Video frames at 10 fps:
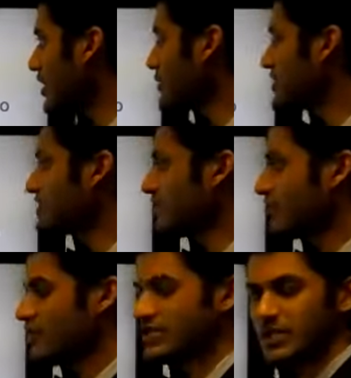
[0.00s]
which is an
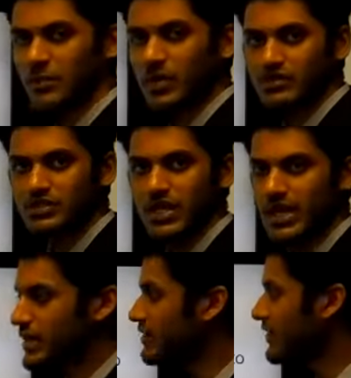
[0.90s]
efficient process to
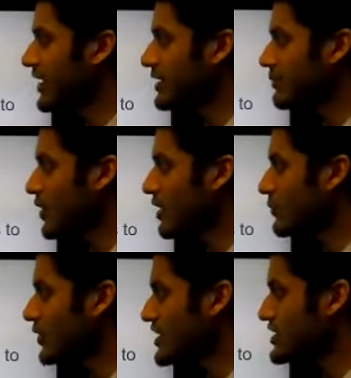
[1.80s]
identify the
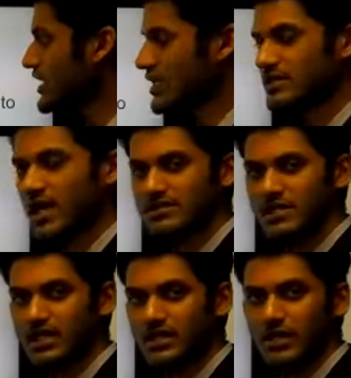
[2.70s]
potential hazards
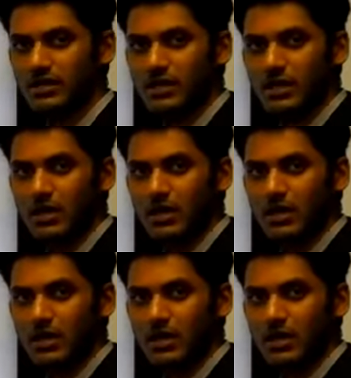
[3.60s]
that can